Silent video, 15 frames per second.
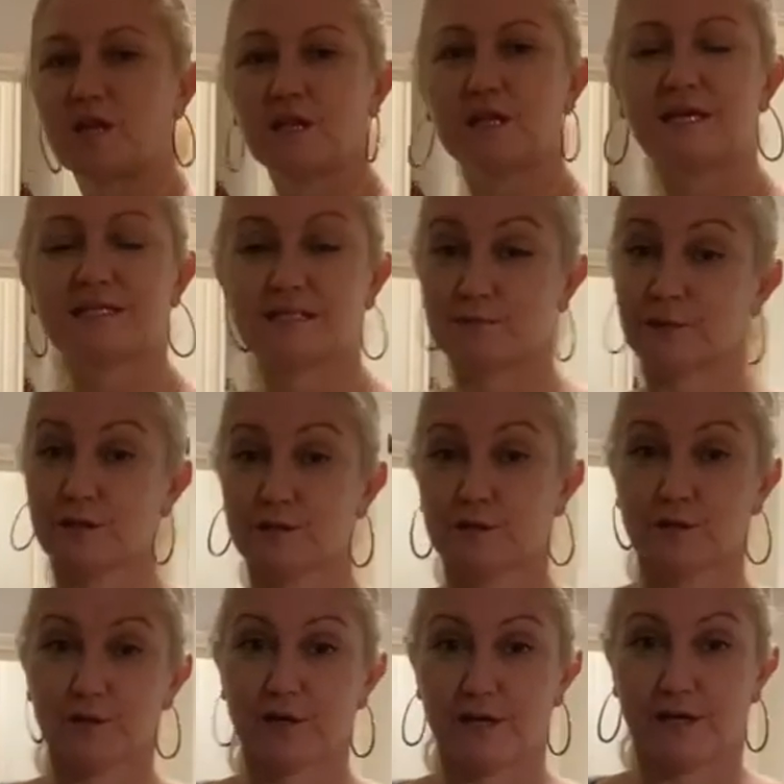it smells so
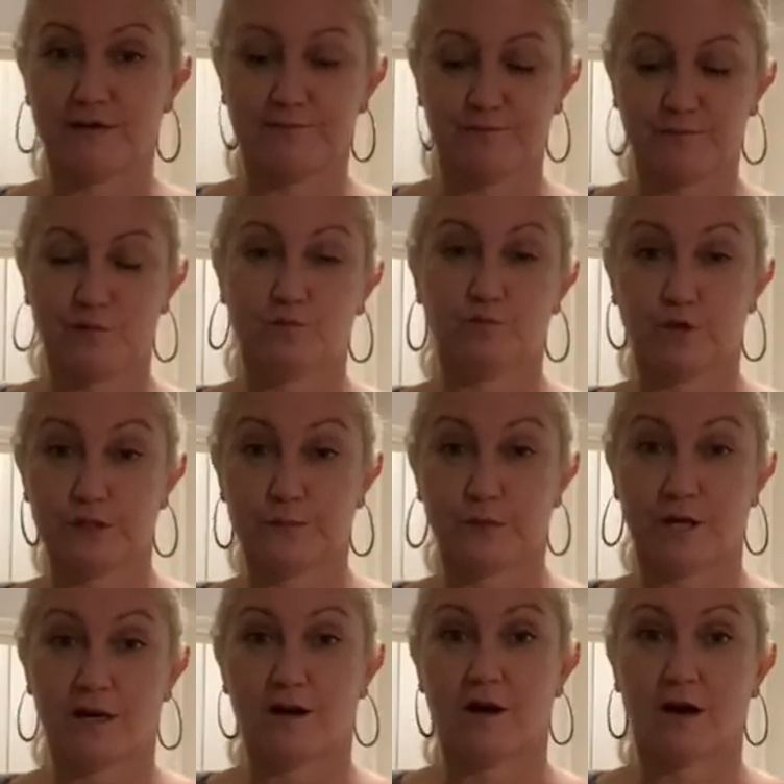good.
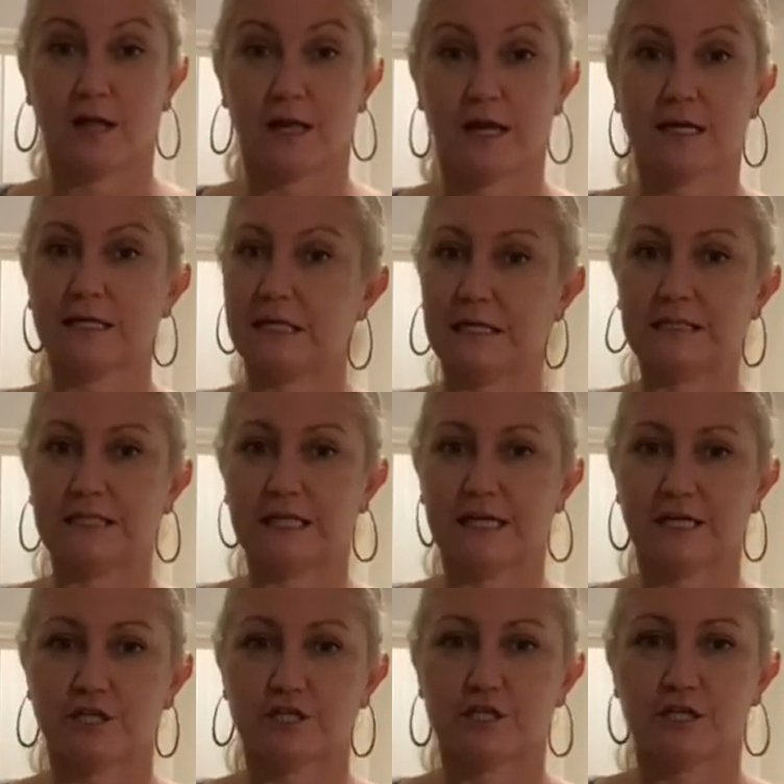Rosemary, garlic,
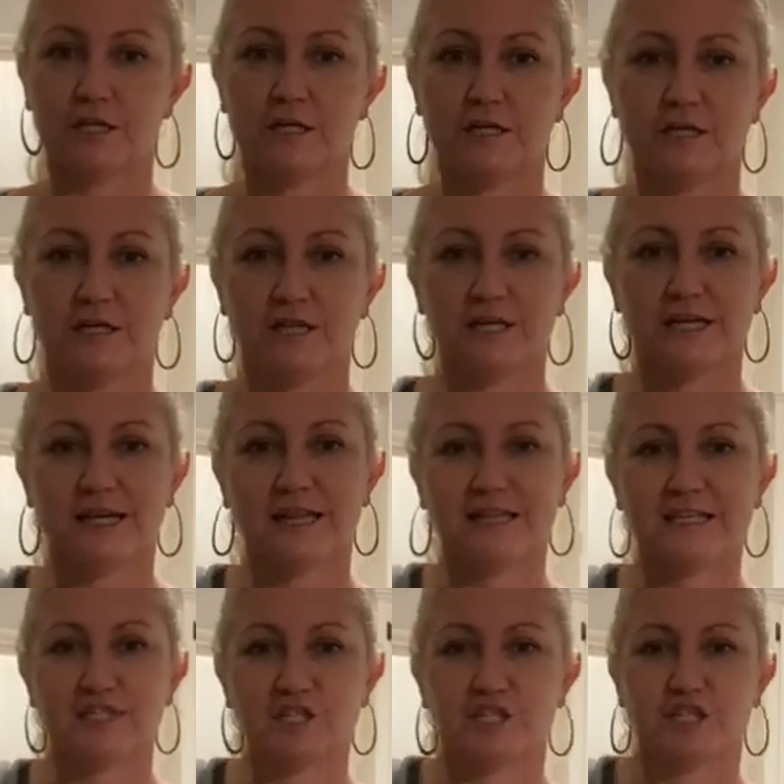delish. Look at
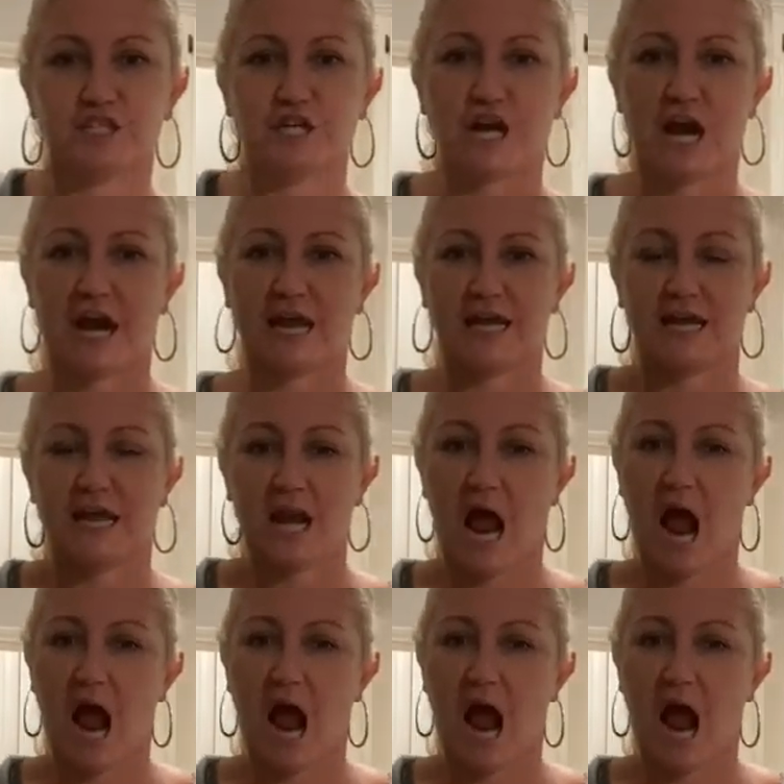this giant.